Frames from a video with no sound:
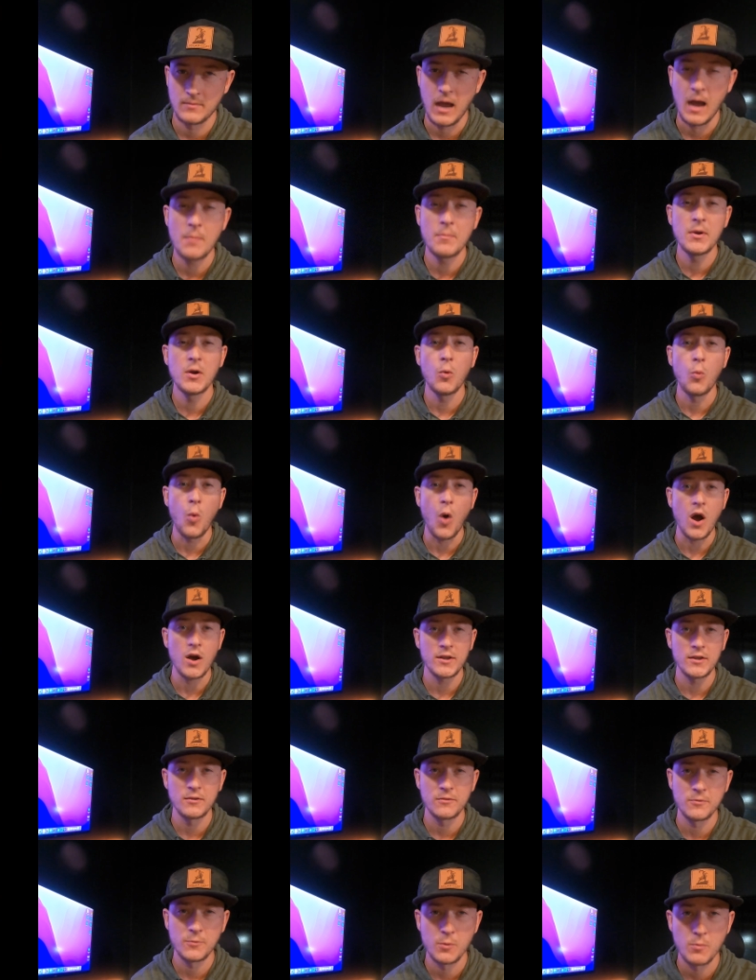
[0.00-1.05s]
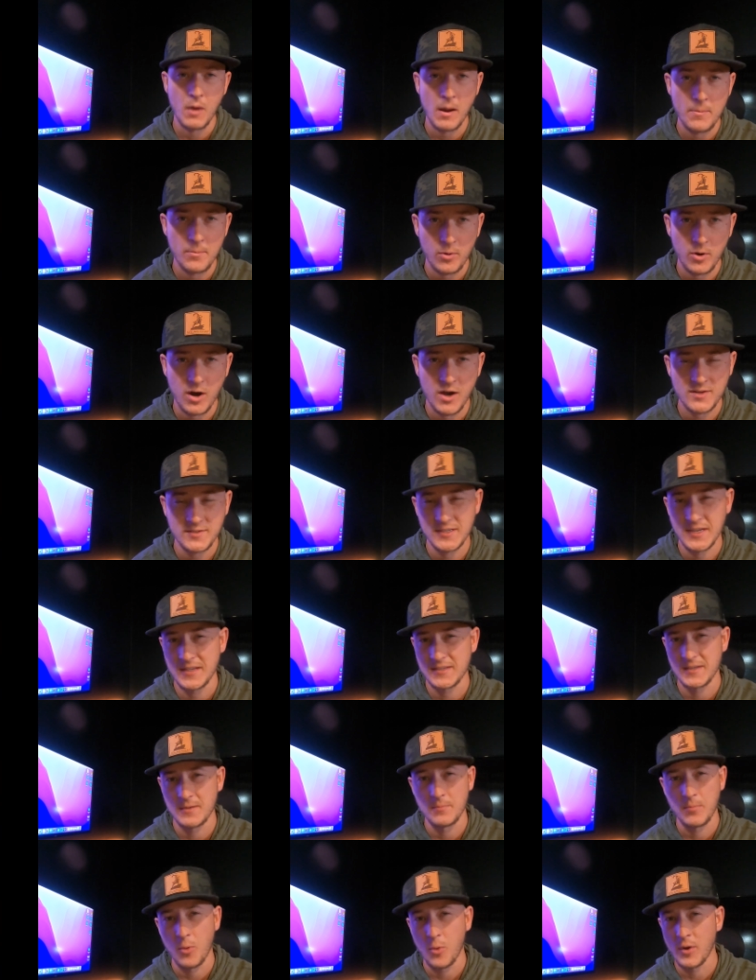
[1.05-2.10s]
I'm gonna walk you through my process
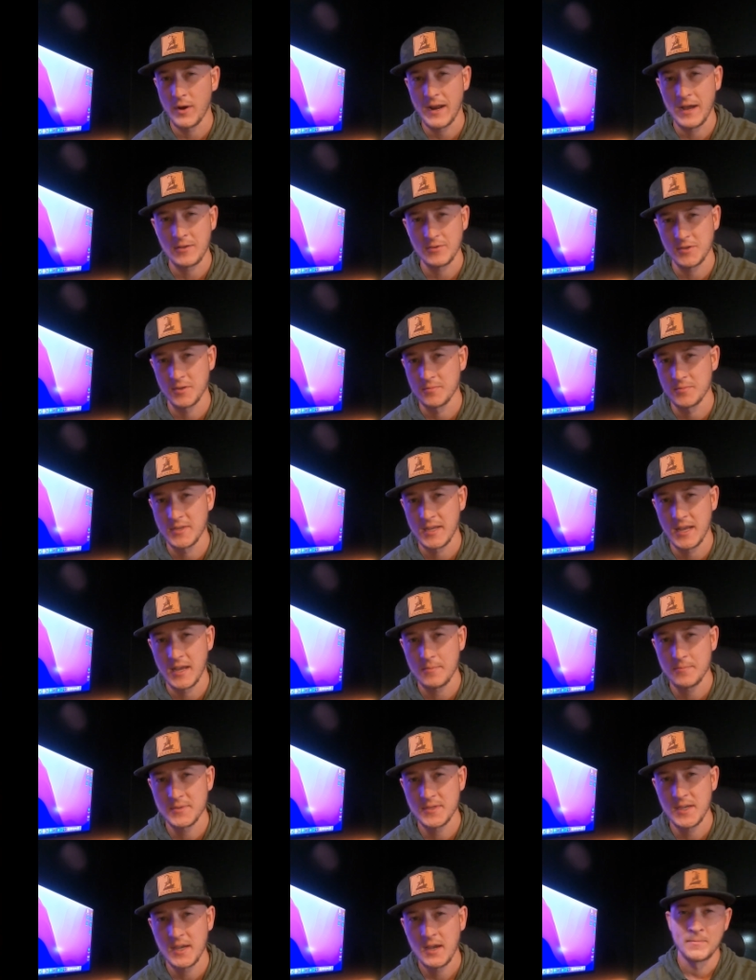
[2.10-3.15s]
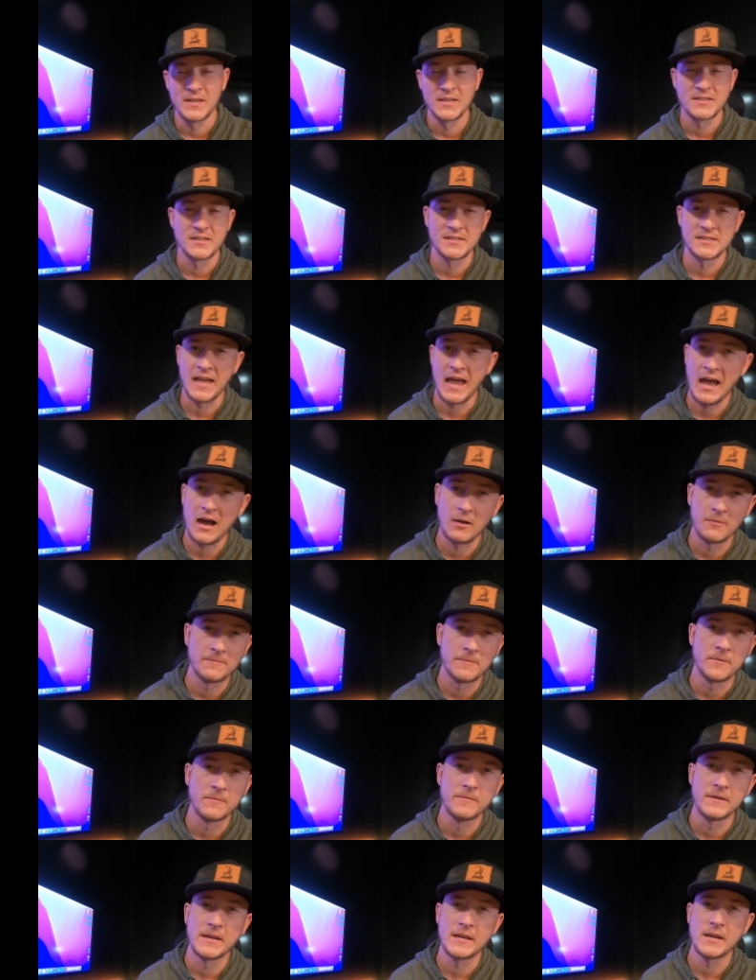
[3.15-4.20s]
and point out some tips. This is a helpful
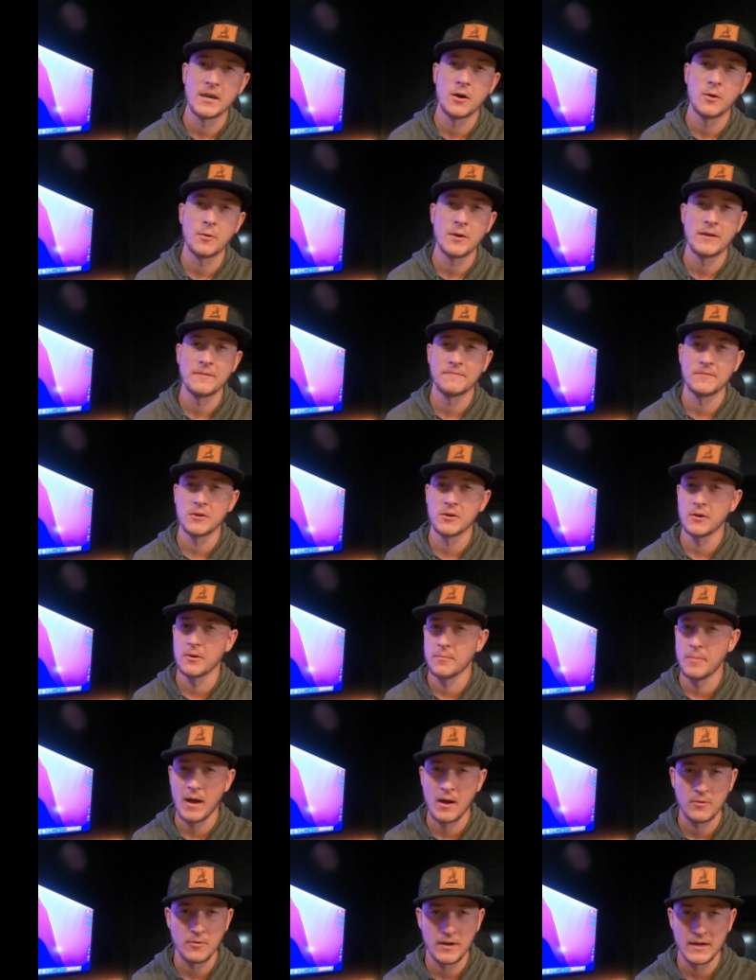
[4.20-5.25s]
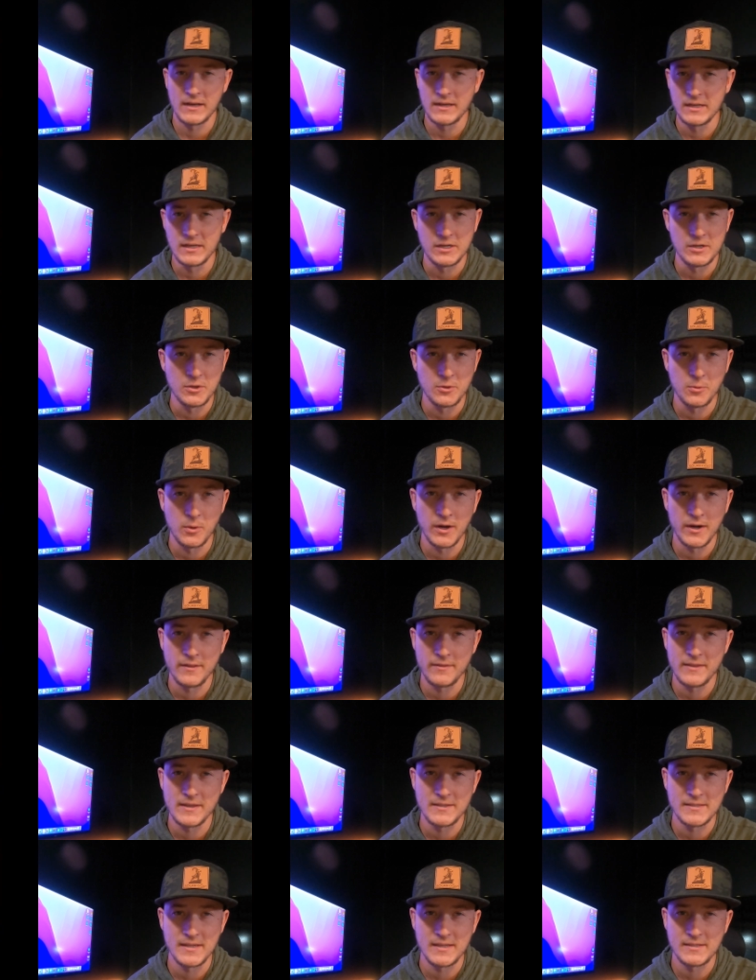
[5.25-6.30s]
video if you're about ready to do one of
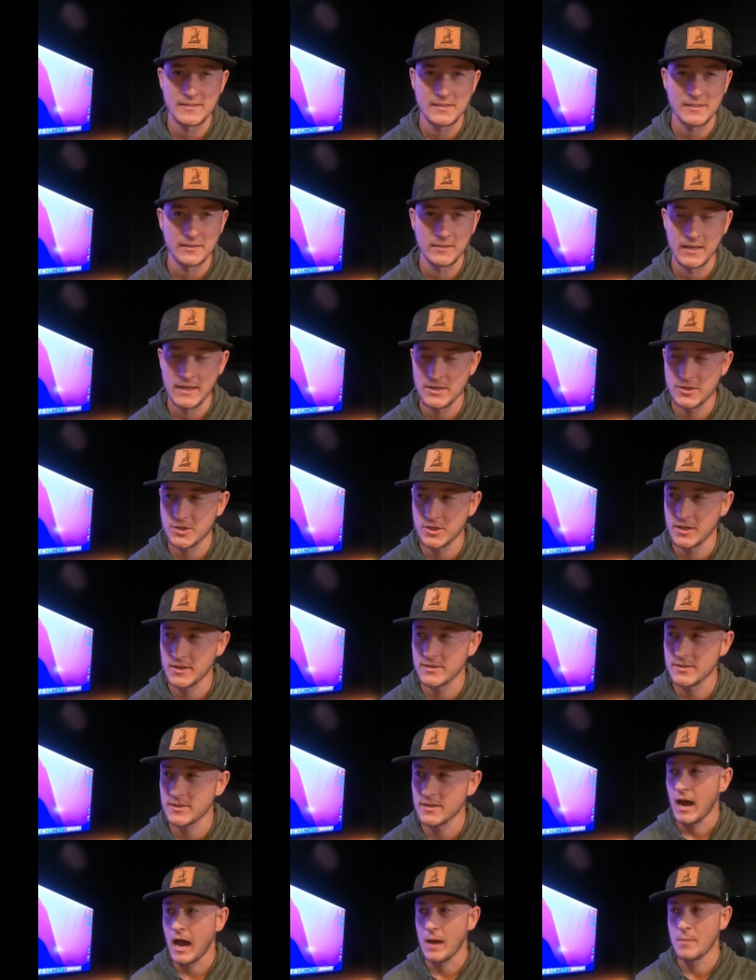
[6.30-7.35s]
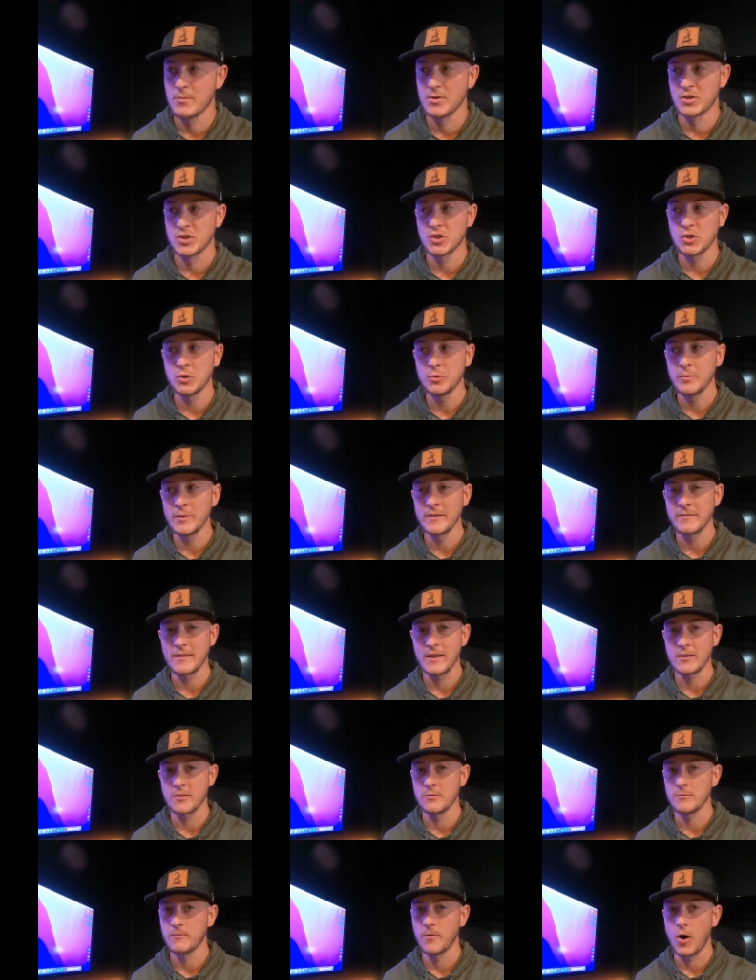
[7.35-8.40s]
these installations. I'm assuming
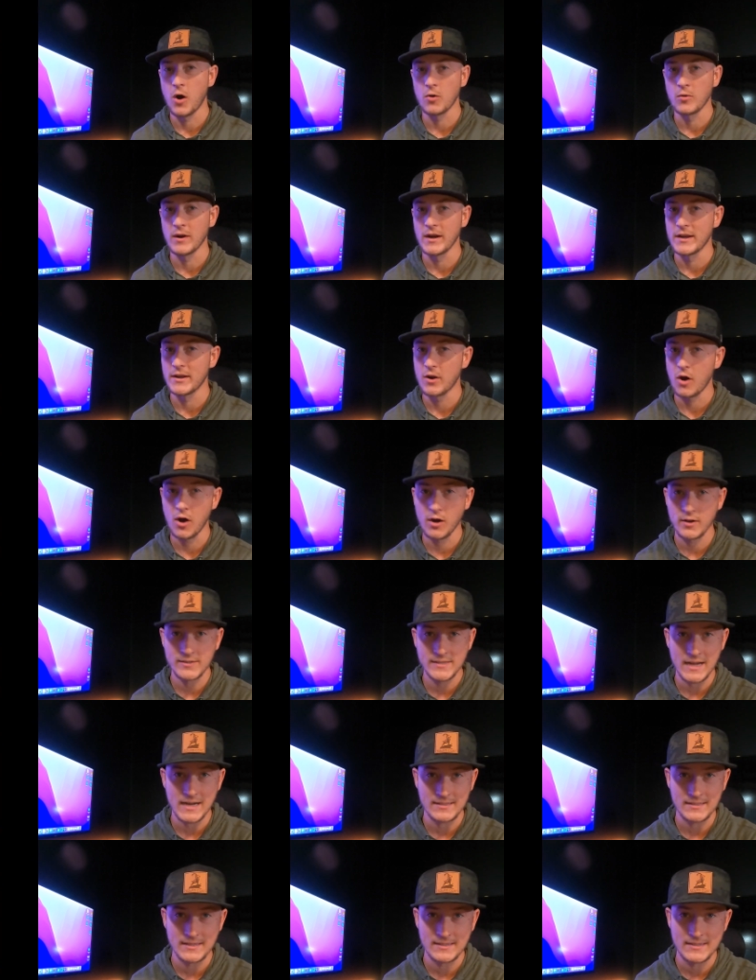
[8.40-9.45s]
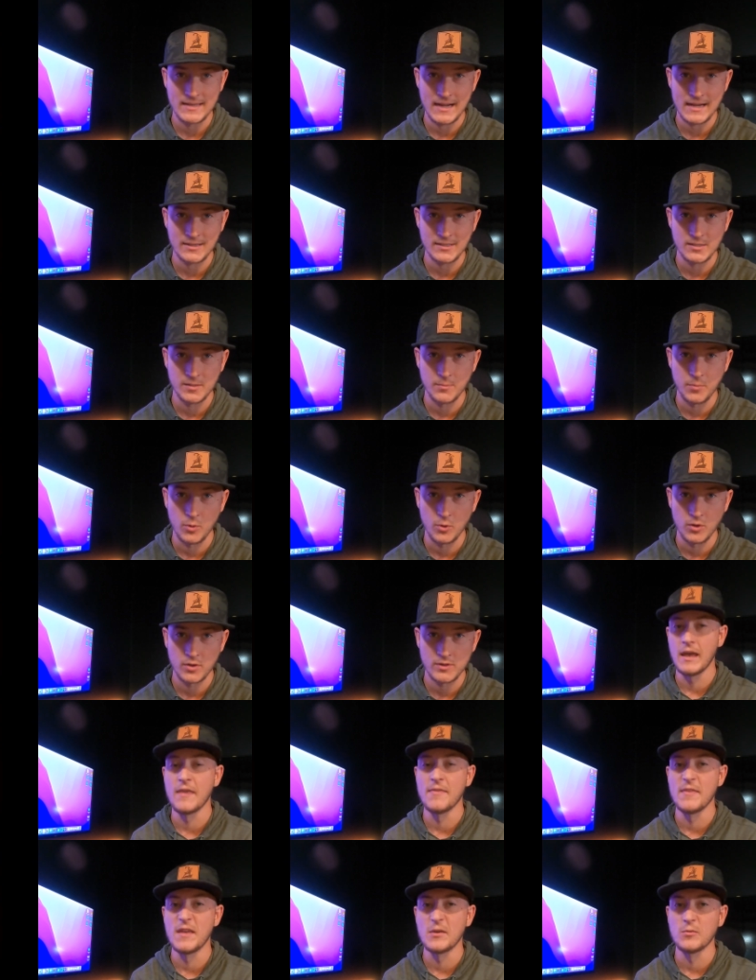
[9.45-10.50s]
that you've already contacted tech support
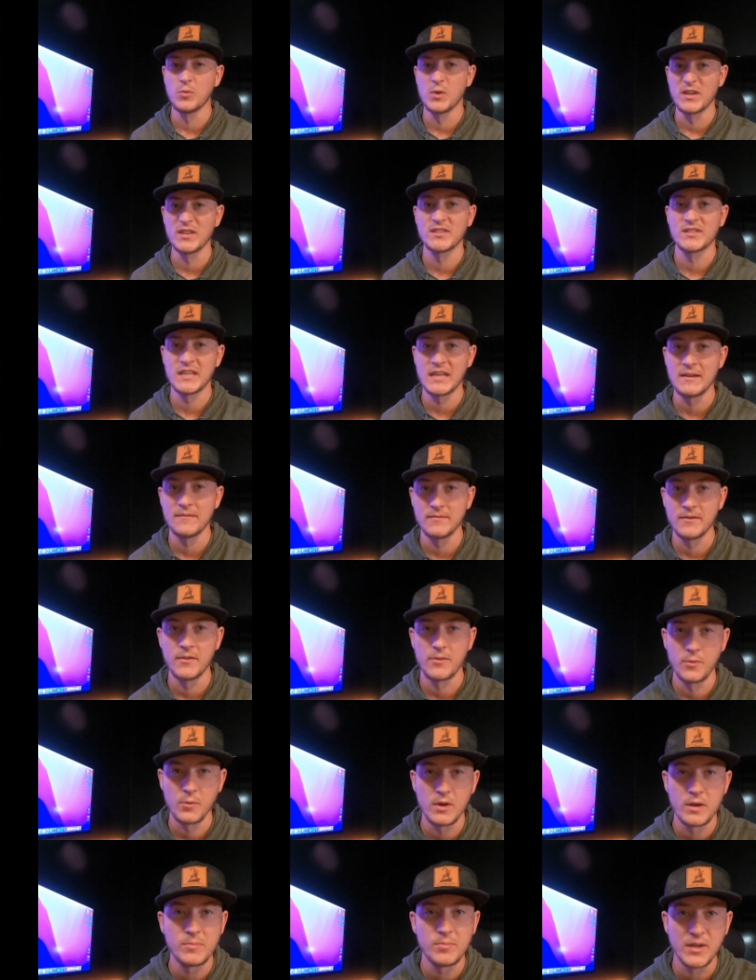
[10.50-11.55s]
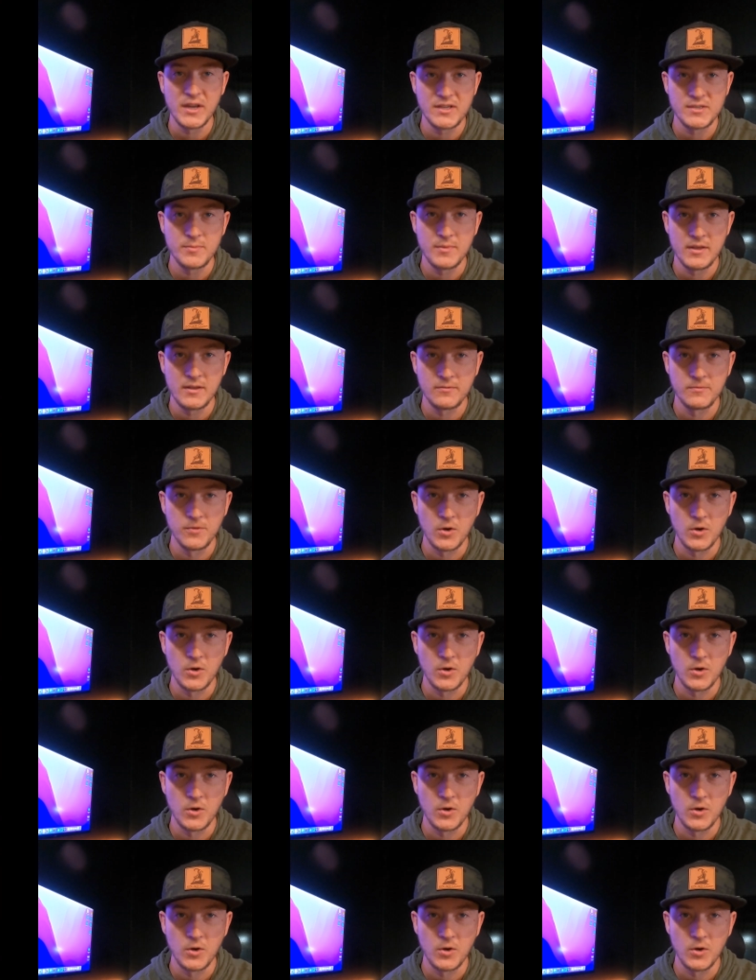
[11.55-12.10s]
and then received the replacement